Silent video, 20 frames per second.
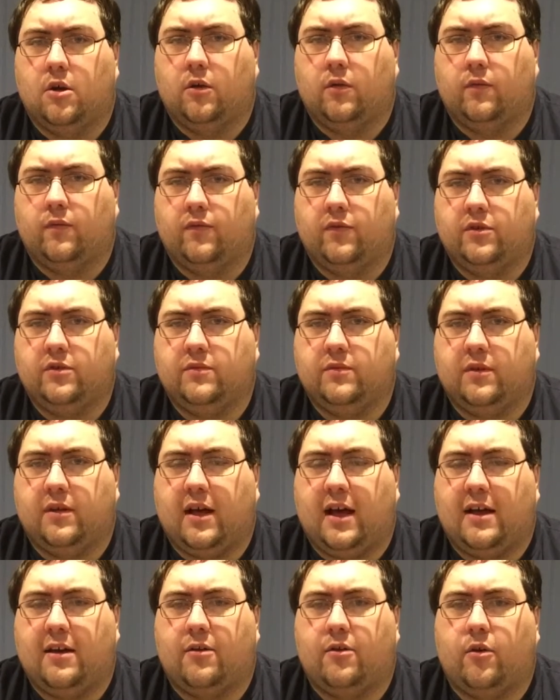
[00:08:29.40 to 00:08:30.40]
first of all,
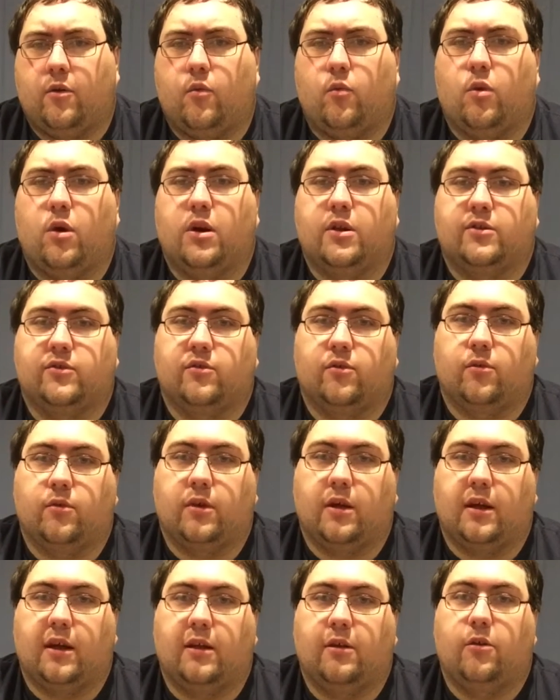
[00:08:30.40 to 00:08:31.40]
I don't know what is going on.
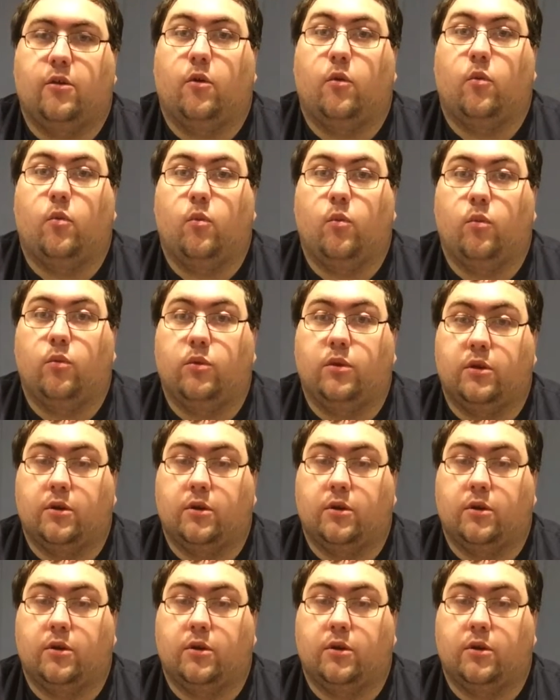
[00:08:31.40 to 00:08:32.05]
I don't know,